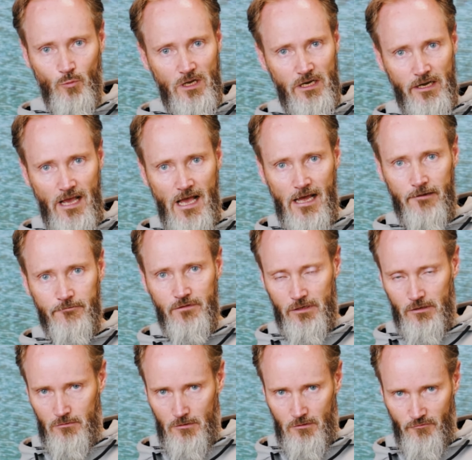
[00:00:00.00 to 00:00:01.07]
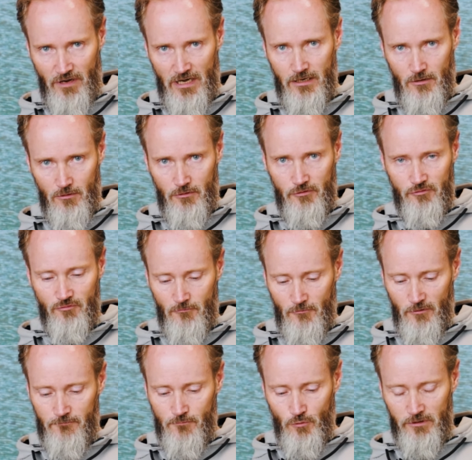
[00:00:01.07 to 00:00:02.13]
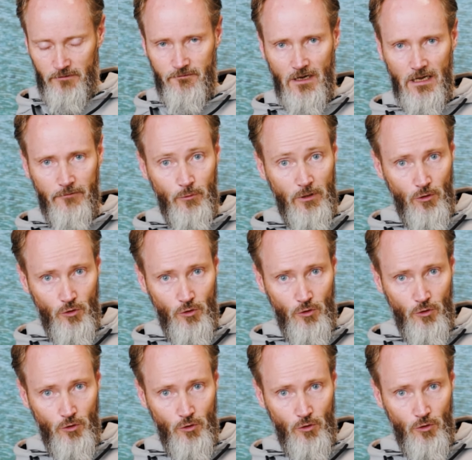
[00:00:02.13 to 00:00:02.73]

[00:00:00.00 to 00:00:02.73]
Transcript: one and a half year already on the, on the 45. We